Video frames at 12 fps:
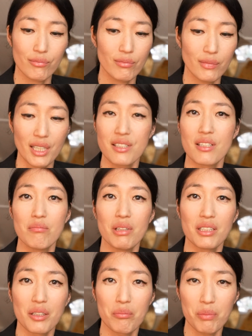19
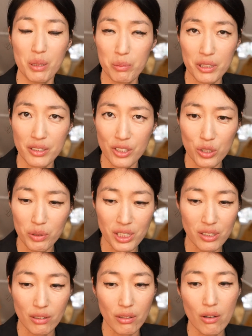million people in the
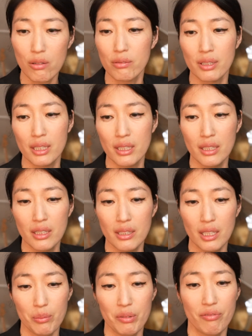US alone
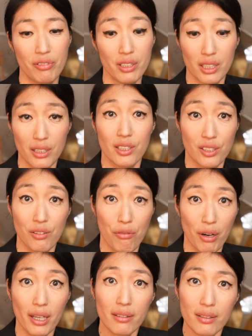have been feeling this
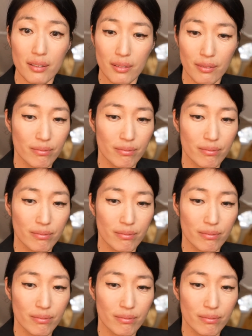threat